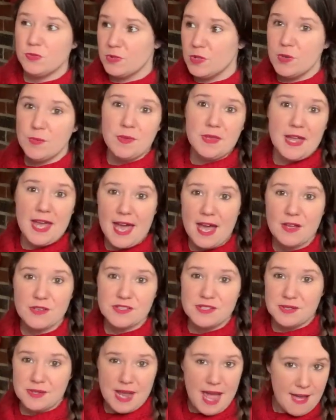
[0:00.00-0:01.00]
to room in the
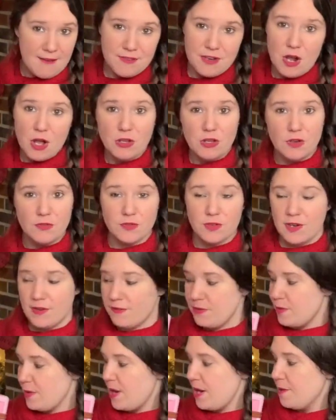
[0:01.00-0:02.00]
house and have it all over
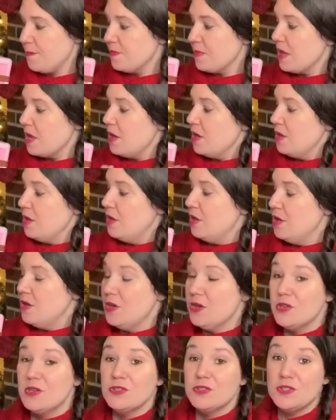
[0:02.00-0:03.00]
everywhere.
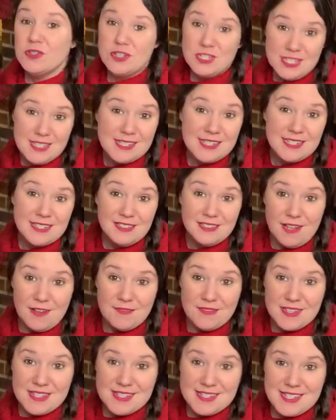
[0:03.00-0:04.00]
So she's gonna
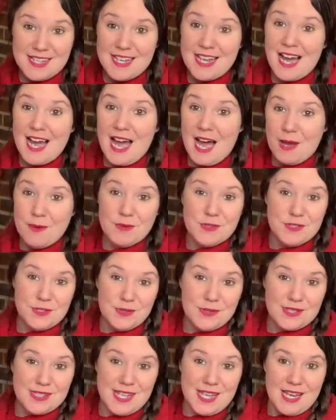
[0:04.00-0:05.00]
love this thing. I was
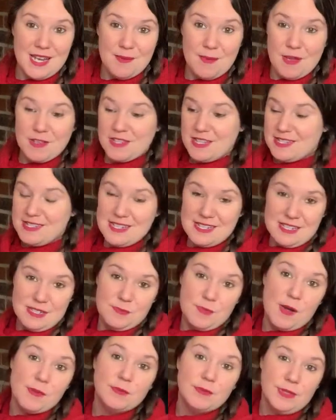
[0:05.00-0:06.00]
so excited about this. This is
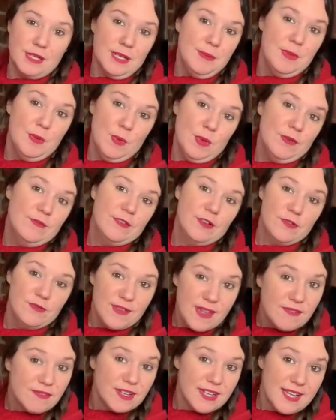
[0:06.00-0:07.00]
probably gonna be one of her
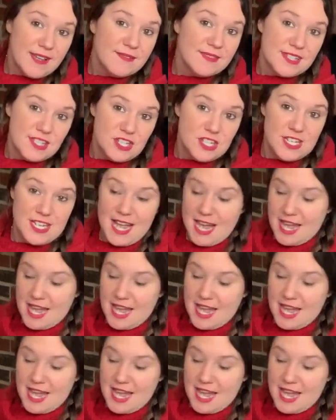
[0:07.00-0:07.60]
favorite gifts that she